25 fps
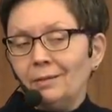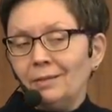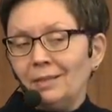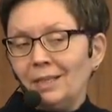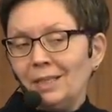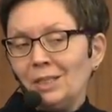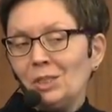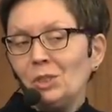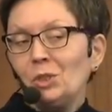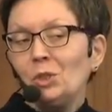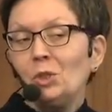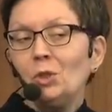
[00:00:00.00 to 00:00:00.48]

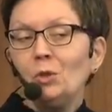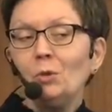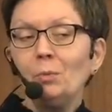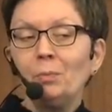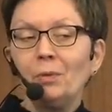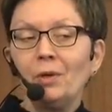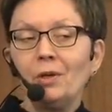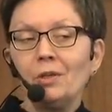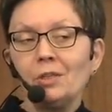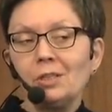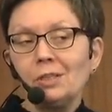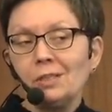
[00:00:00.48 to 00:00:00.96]
these 2
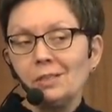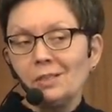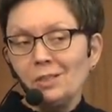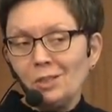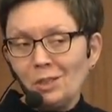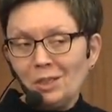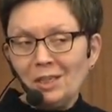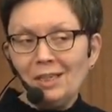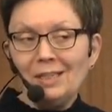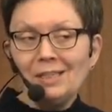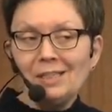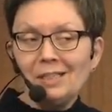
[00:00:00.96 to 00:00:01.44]

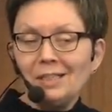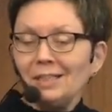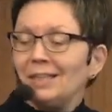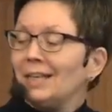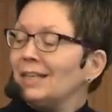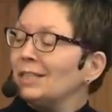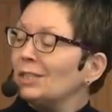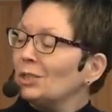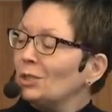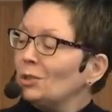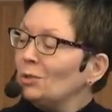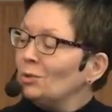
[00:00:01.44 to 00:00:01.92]
persons,
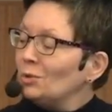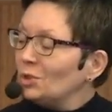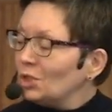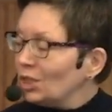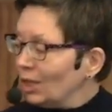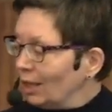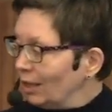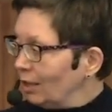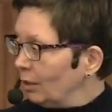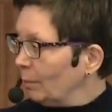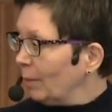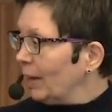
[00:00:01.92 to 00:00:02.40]
these 2
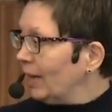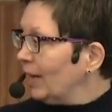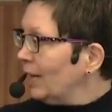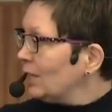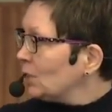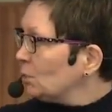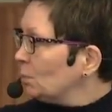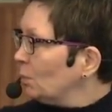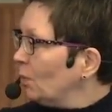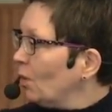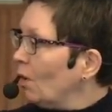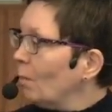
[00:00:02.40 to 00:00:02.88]
gentlemen
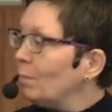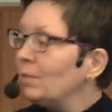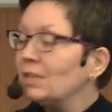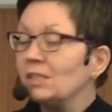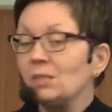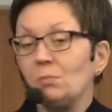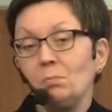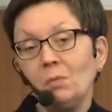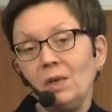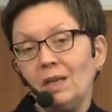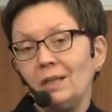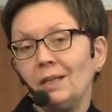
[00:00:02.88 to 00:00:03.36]
has
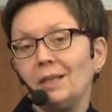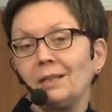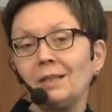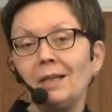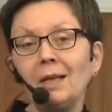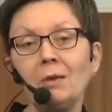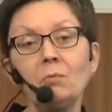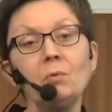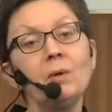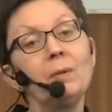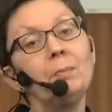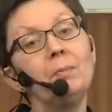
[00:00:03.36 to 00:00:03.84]
promised me that
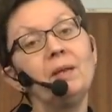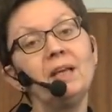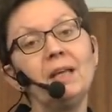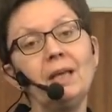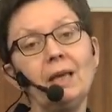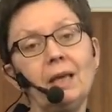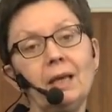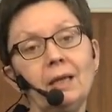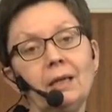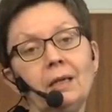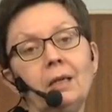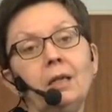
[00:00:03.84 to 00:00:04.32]
they will
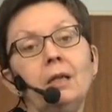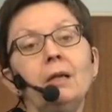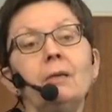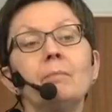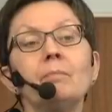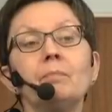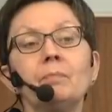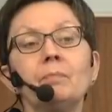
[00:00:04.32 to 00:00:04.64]
begin